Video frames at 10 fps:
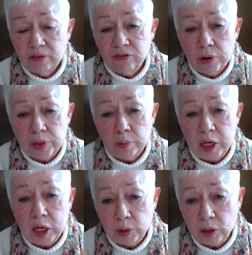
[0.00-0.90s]
for the
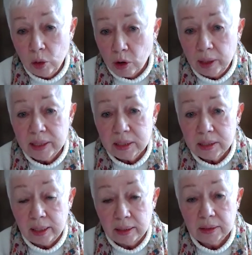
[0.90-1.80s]
people who are
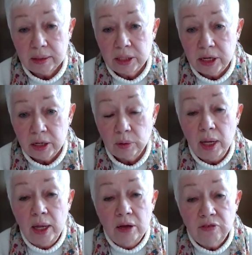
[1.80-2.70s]
listening to you,
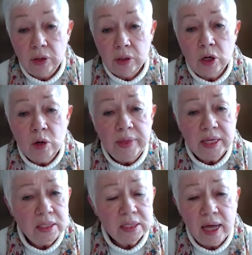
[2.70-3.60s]
for whom
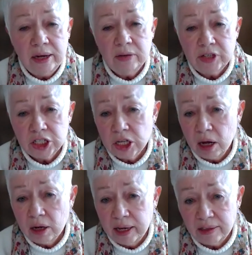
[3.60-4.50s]
this is kind of a
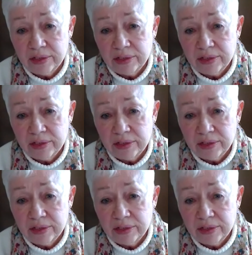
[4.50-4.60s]
shocking